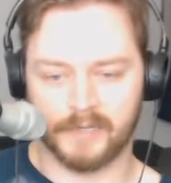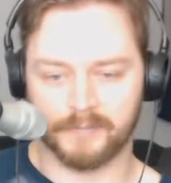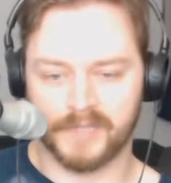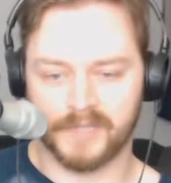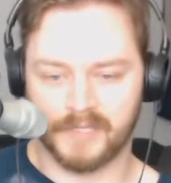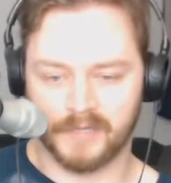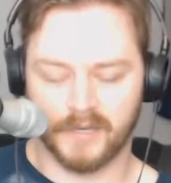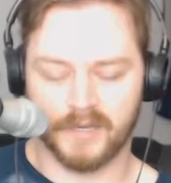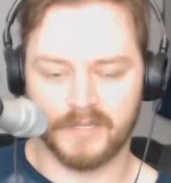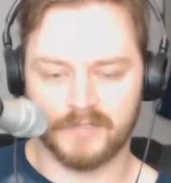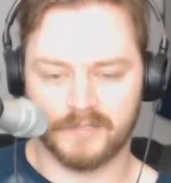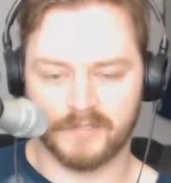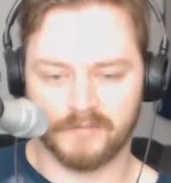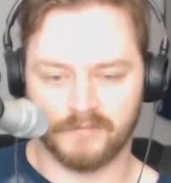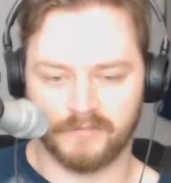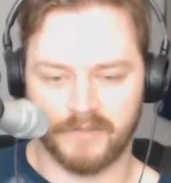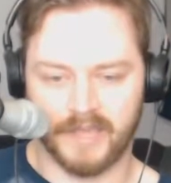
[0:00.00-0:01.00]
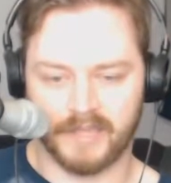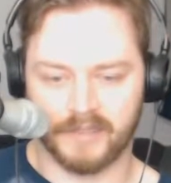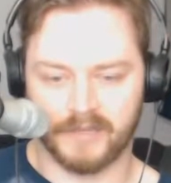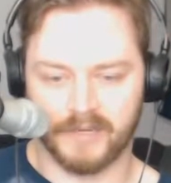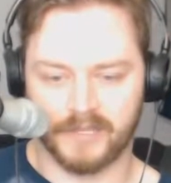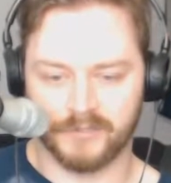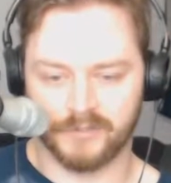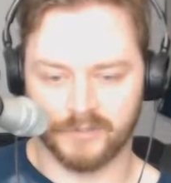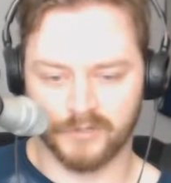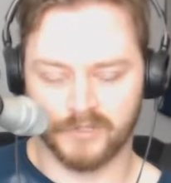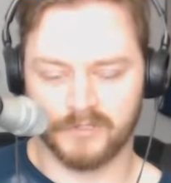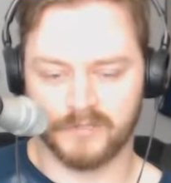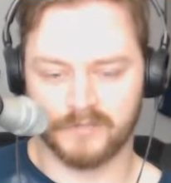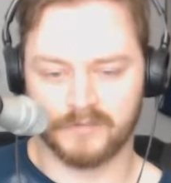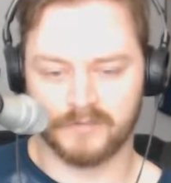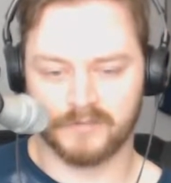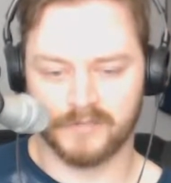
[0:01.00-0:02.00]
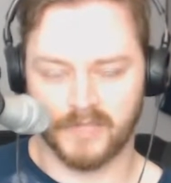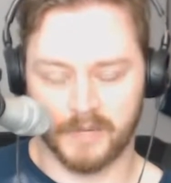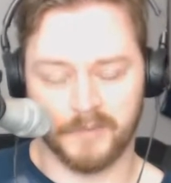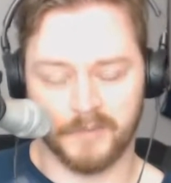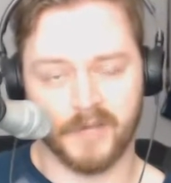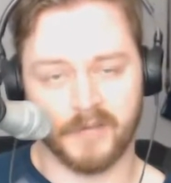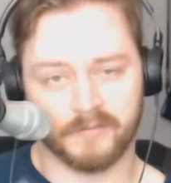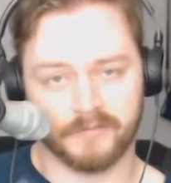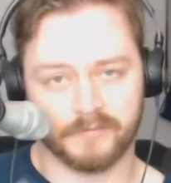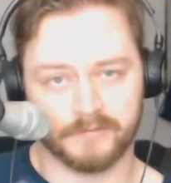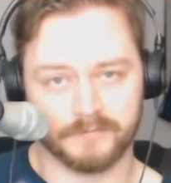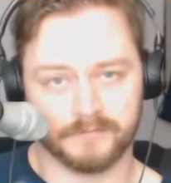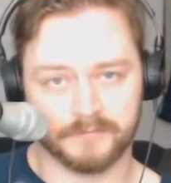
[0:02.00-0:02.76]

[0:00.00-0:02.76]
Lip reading: because of the fact that I took time off.